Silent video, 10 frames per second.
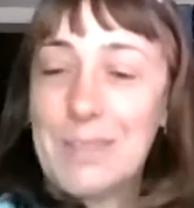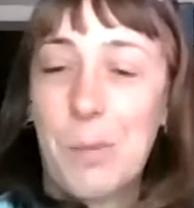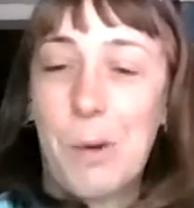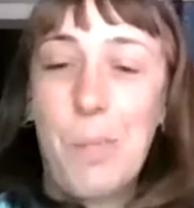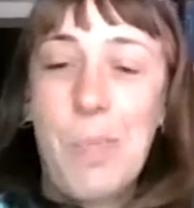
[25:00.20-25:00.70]

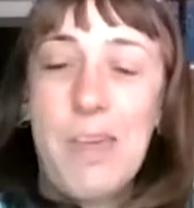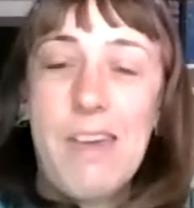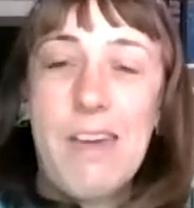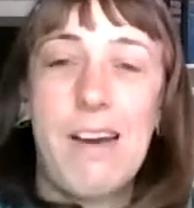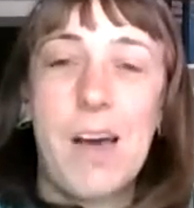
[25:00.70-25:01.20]
demo.
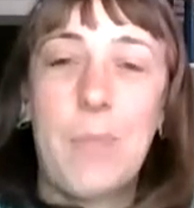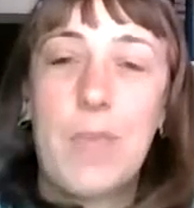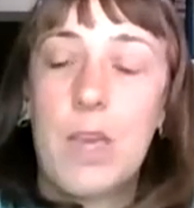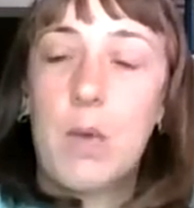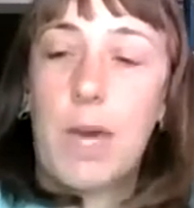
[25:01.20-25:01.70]

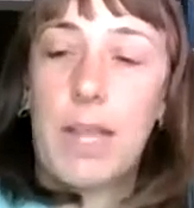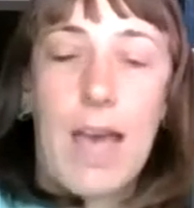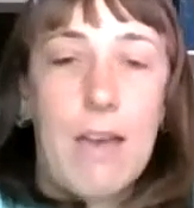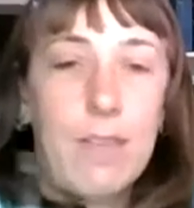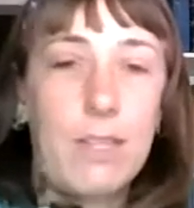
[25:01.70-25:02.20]
But
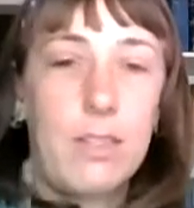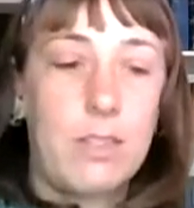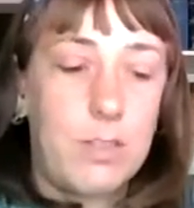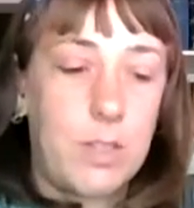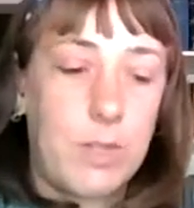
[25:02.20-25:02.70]
having
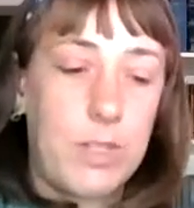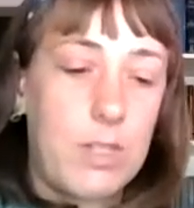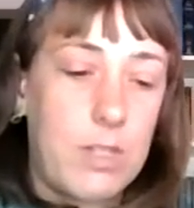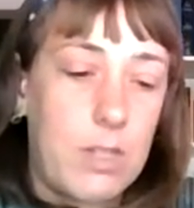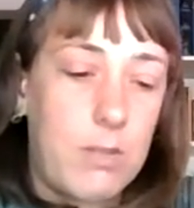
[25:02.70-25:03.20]
little
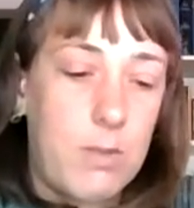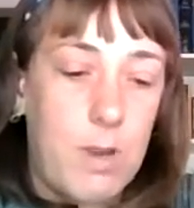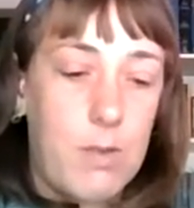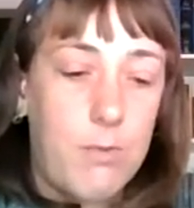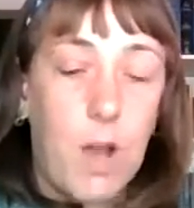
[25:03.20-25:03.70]
syringes
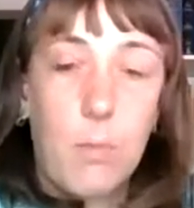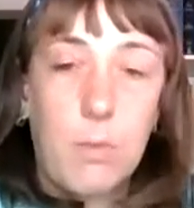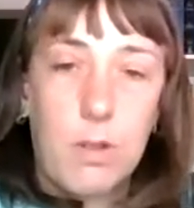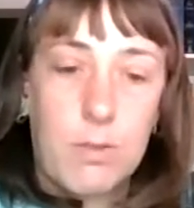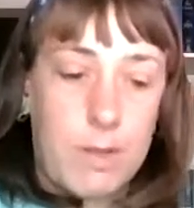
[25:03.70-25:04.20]
from
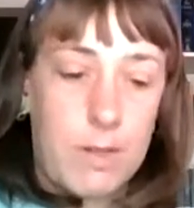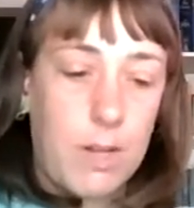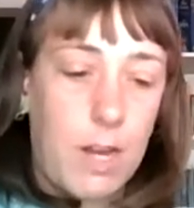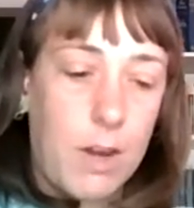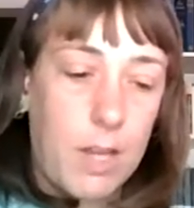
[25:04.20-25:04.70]
your
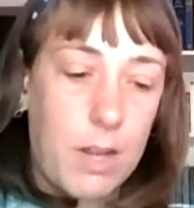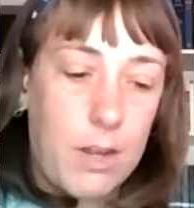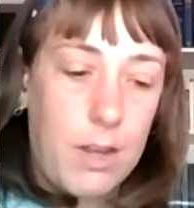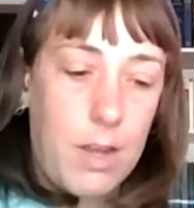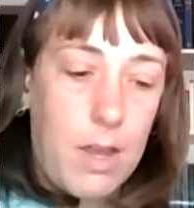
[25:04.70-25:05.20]

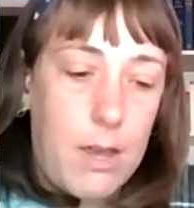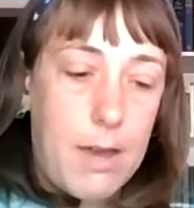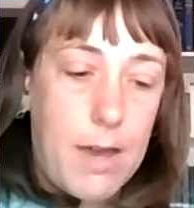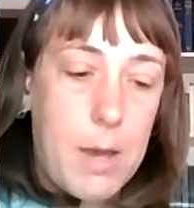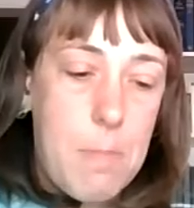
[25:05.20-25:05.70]
veterinarian
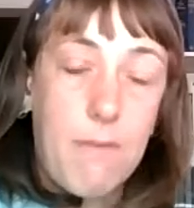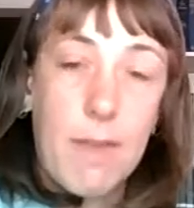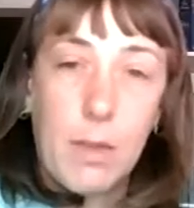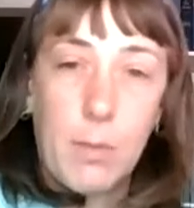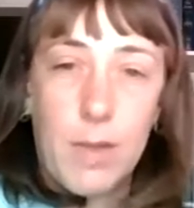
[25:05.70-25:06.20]

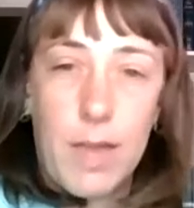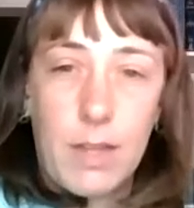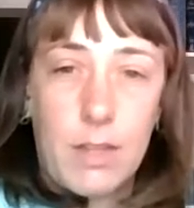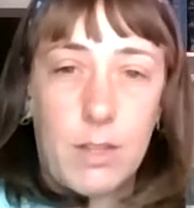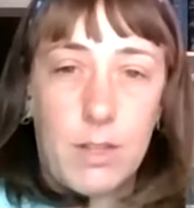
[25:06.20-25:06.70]
available and
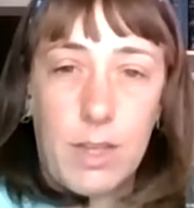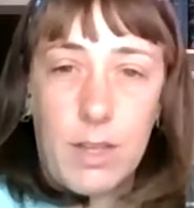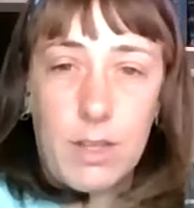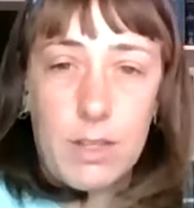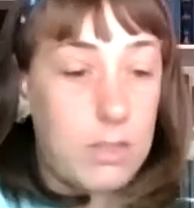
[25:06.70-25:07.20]
in your
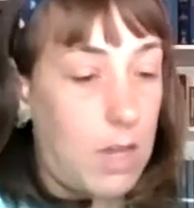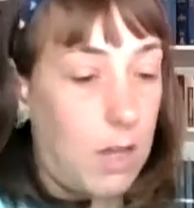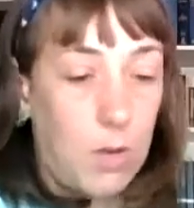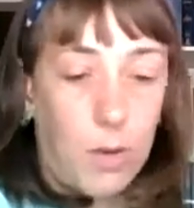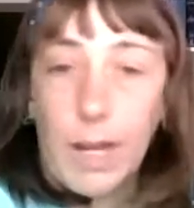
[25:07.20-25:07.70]
kit is
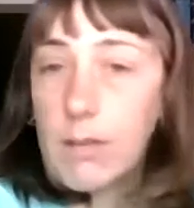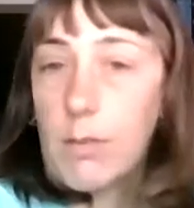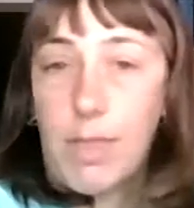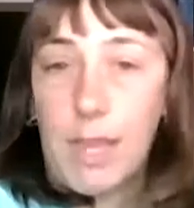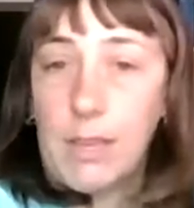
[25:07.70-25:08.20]
a great
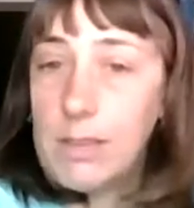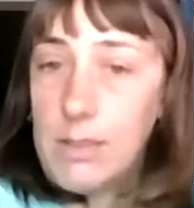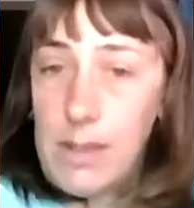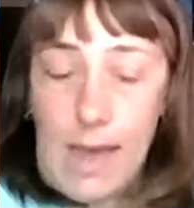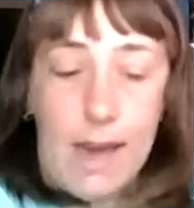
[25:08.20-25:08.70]
thing
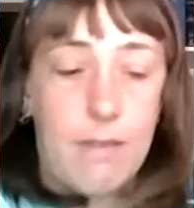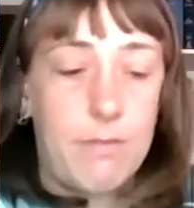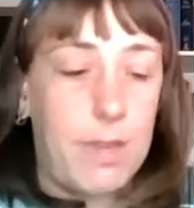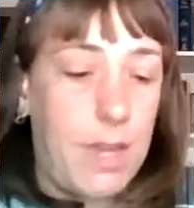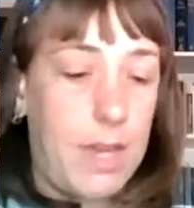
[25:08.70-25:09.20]
to have.
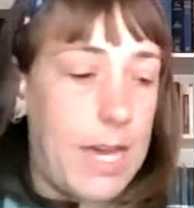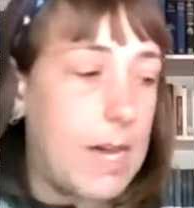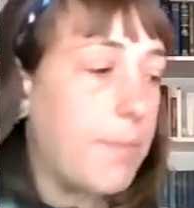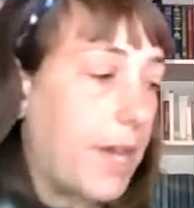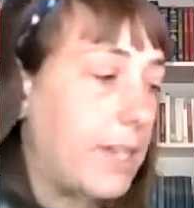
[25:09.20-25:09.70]

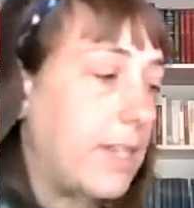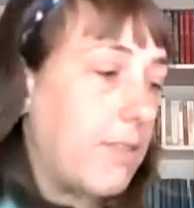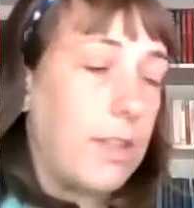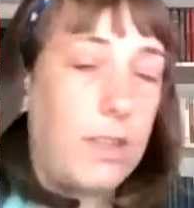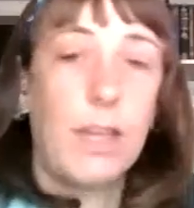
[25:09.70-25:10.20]
I
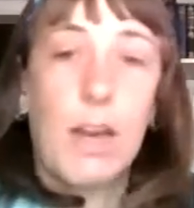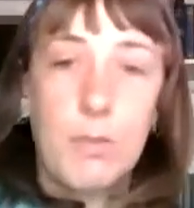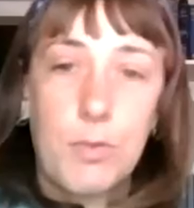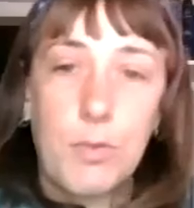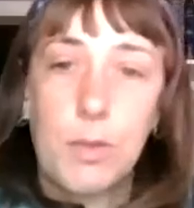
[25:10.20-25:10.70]
definitely have
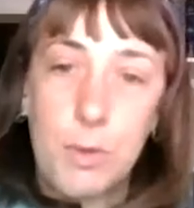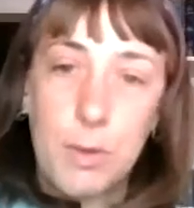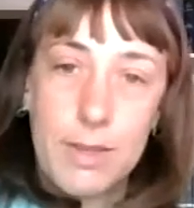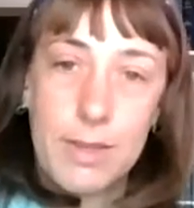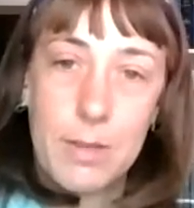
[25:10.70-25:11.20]
a few
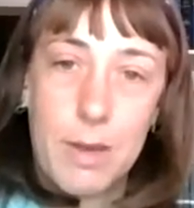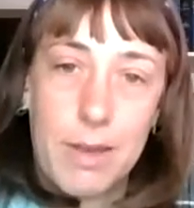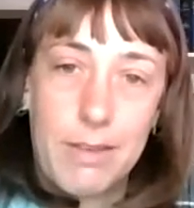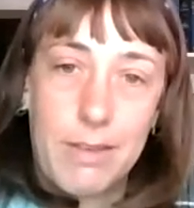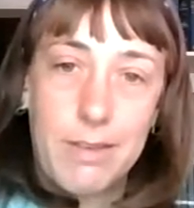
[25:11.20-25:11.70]
in
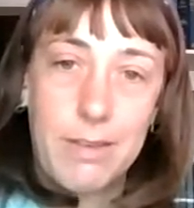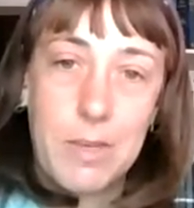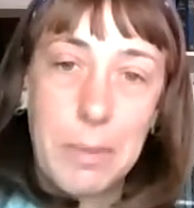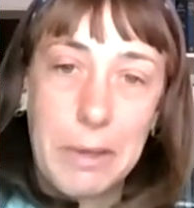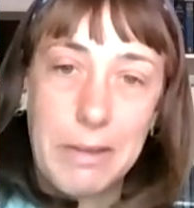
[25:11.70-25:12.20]
my
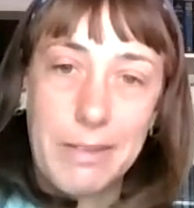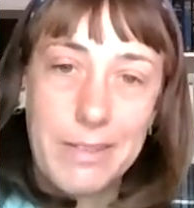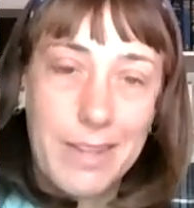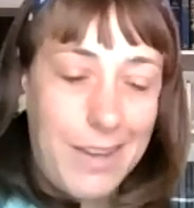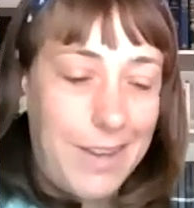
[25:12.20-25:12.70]
kit,
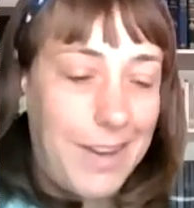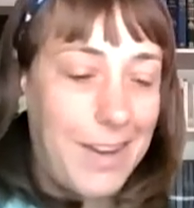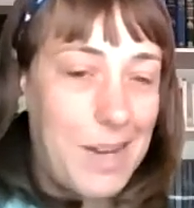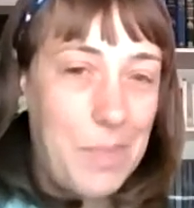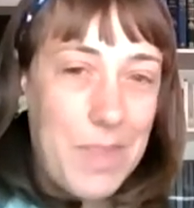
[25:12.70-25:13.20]

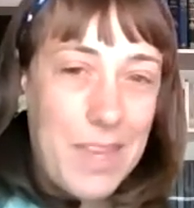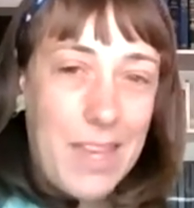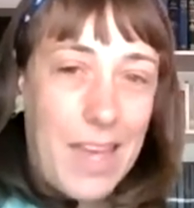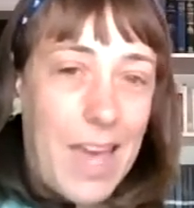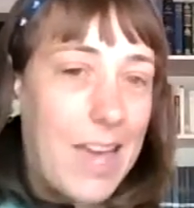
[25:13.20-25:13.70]

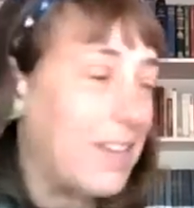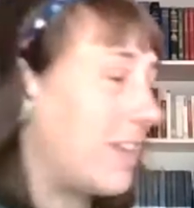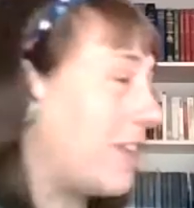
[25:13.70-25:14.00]
and